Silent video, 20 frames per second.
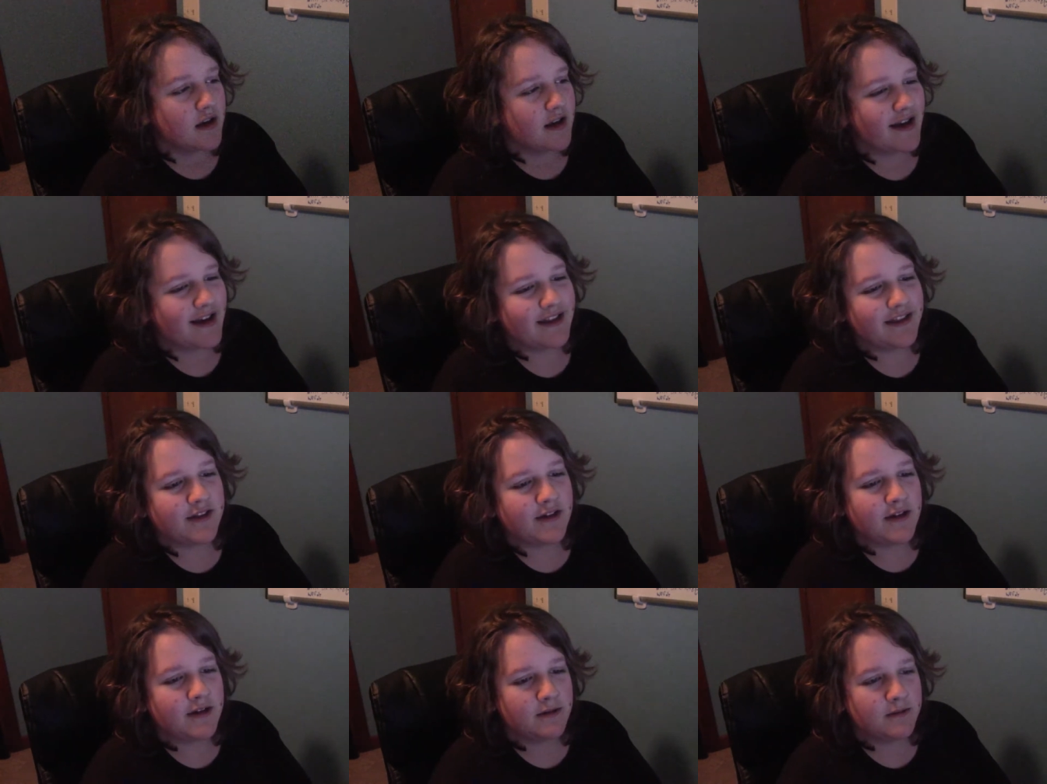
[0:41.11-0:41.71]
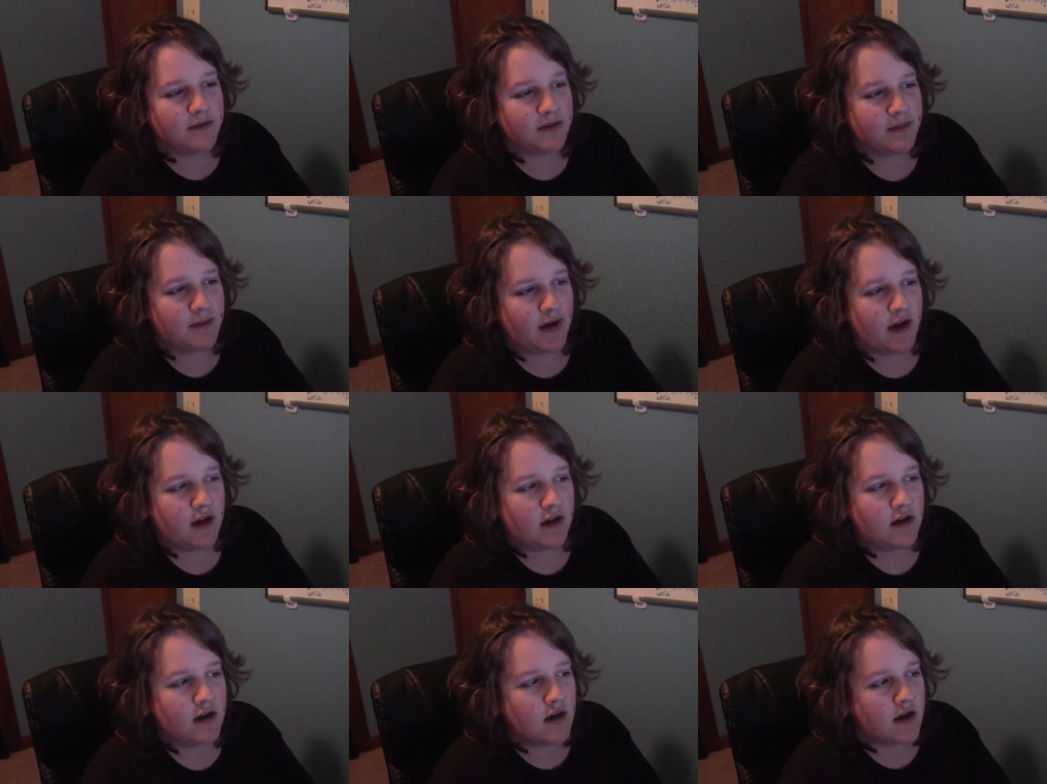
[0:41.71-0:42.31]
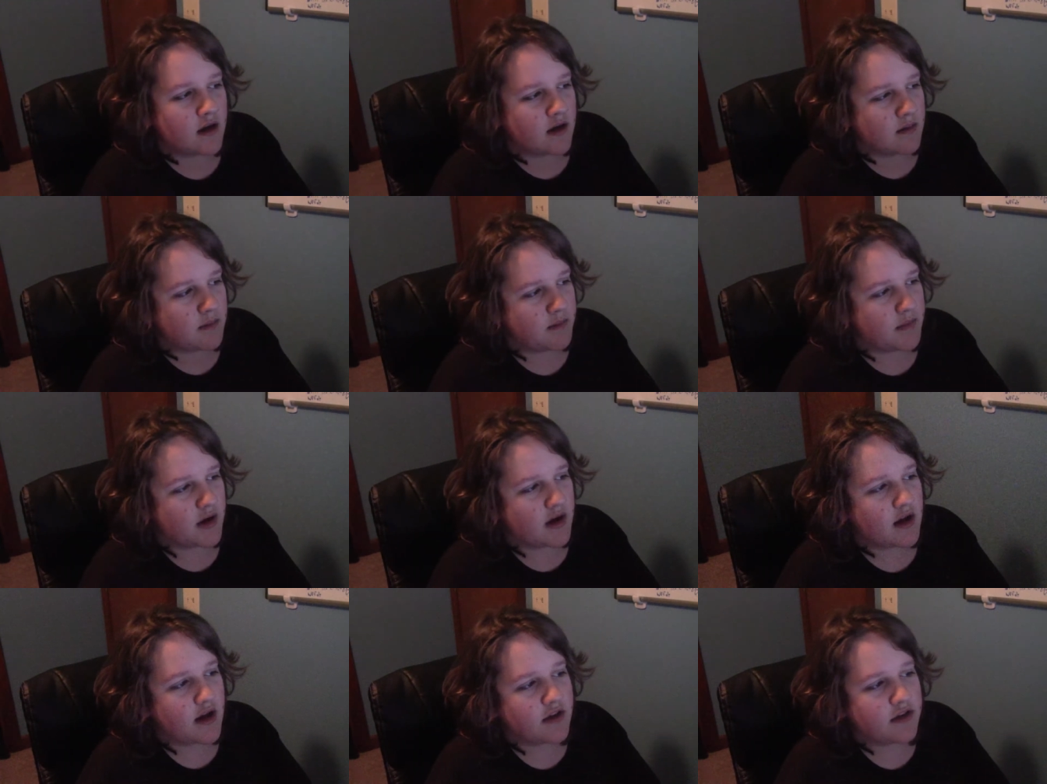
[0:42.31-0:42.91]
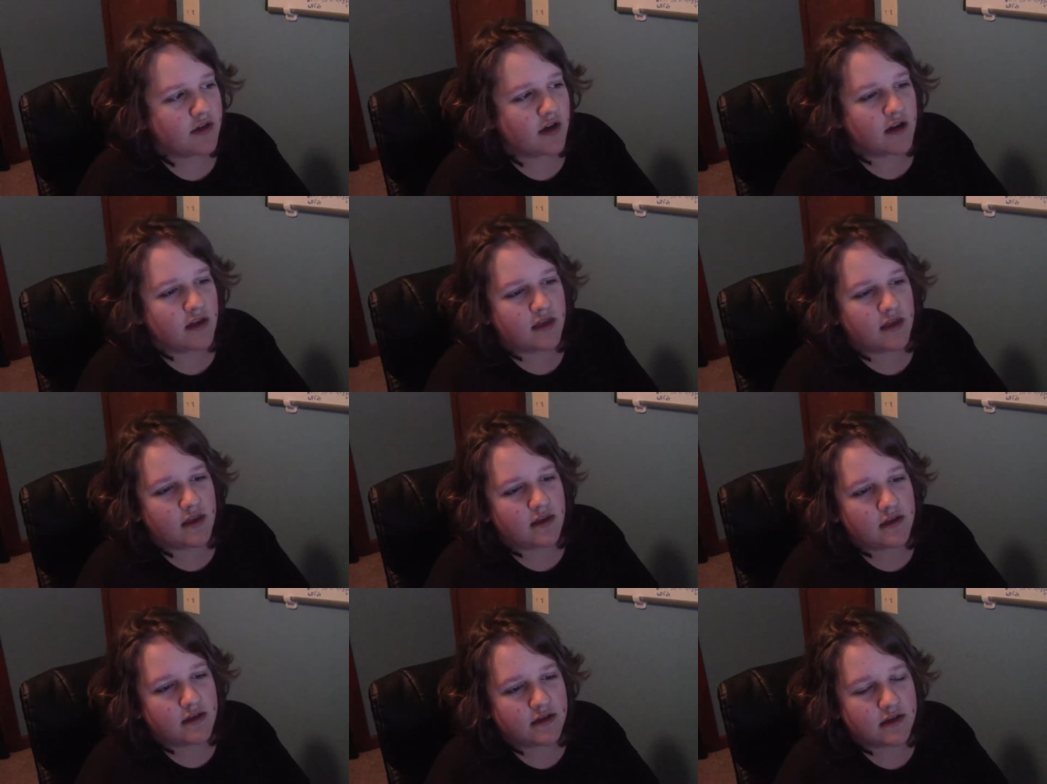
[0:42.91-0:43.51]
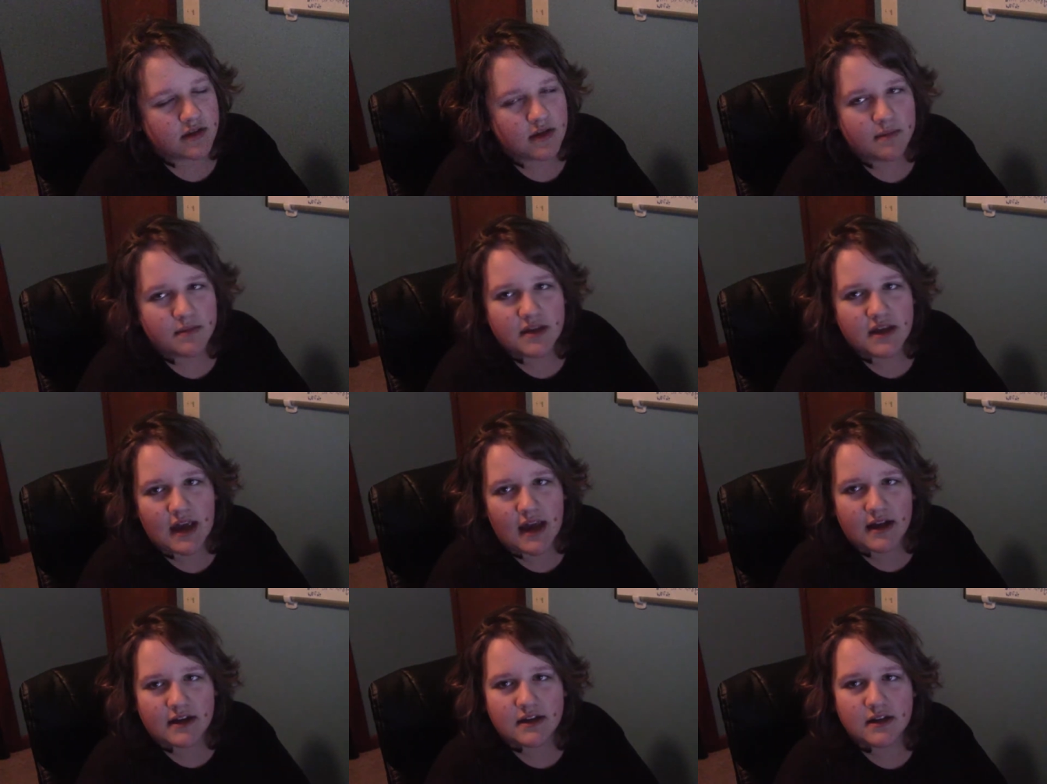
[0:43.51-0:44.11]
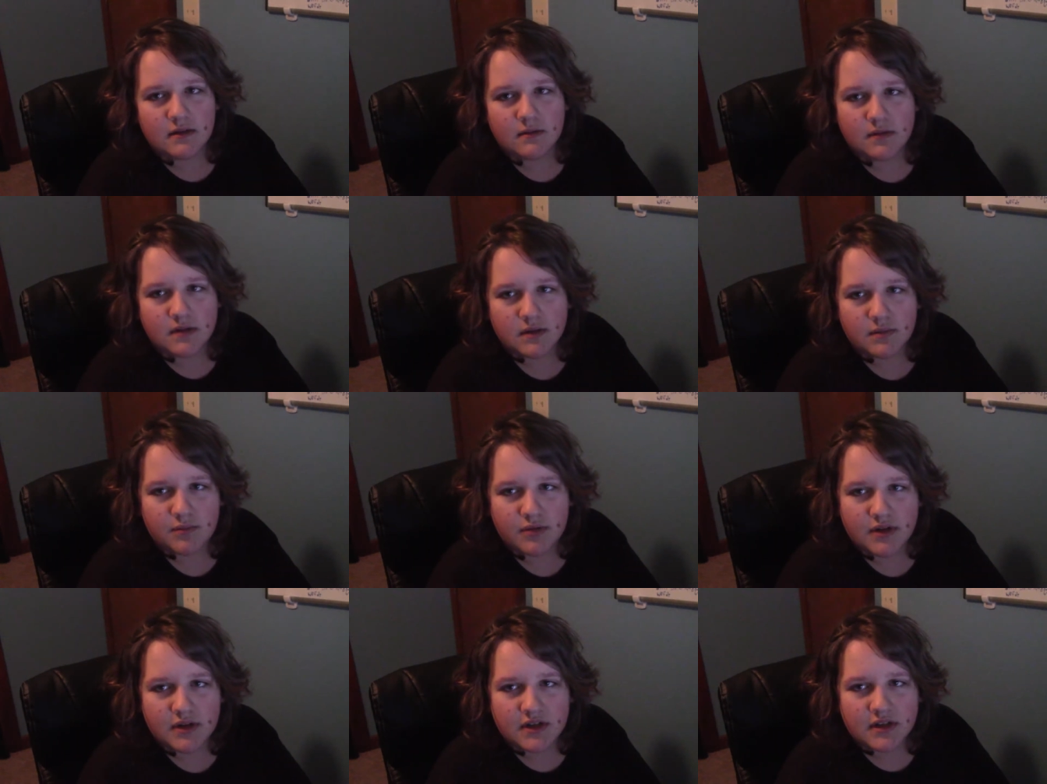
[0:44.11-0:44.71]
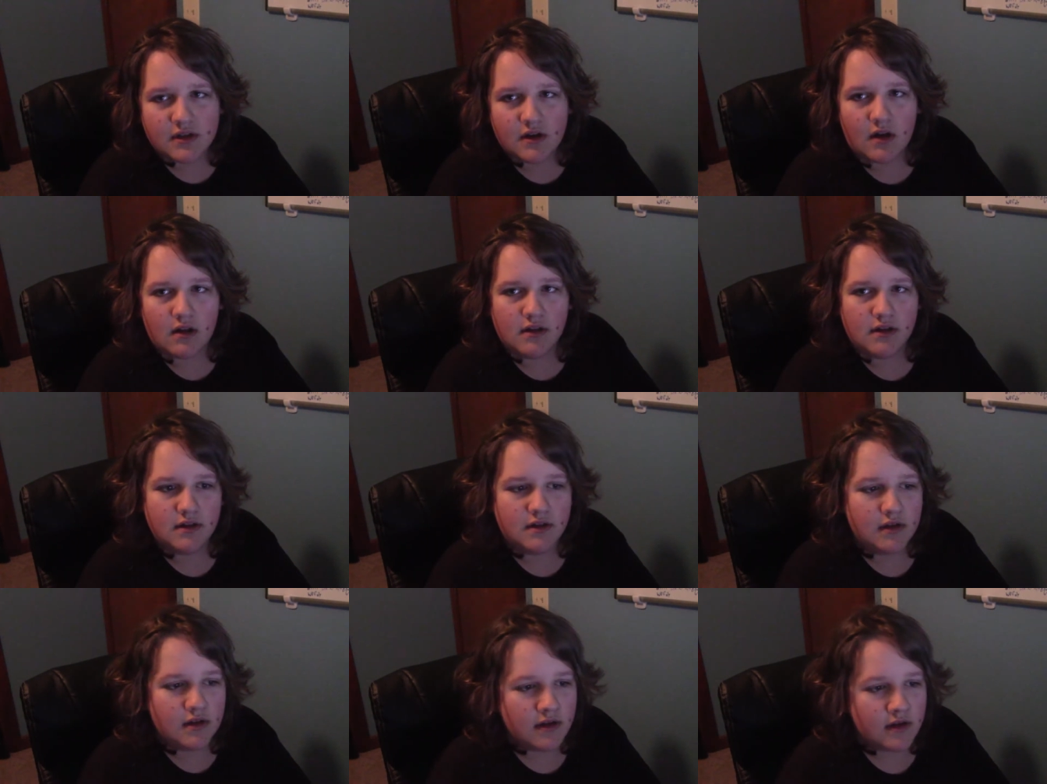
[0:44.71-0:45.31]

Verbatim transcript: I thought he was bad, but I thought some of the acting was pretty solid.